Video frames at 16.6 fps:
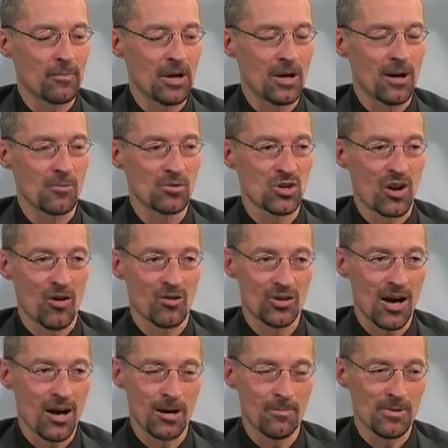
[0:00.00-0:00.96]
becomes an
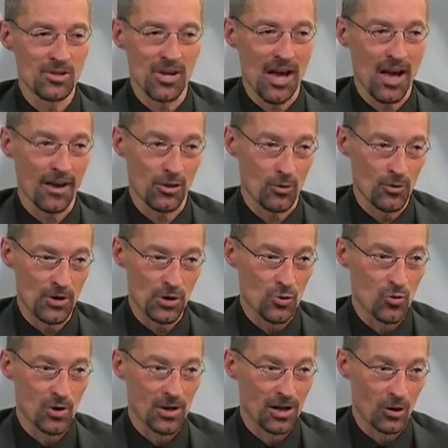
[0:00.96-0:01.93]
autonomous act that we
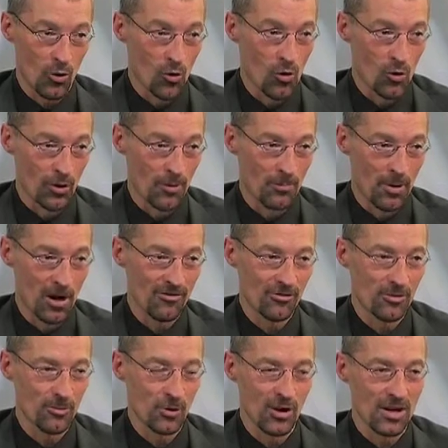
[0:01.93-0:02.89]
do on our own, apart
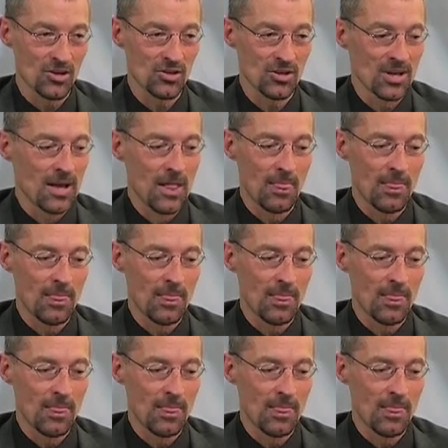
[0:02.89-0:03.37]
from grace,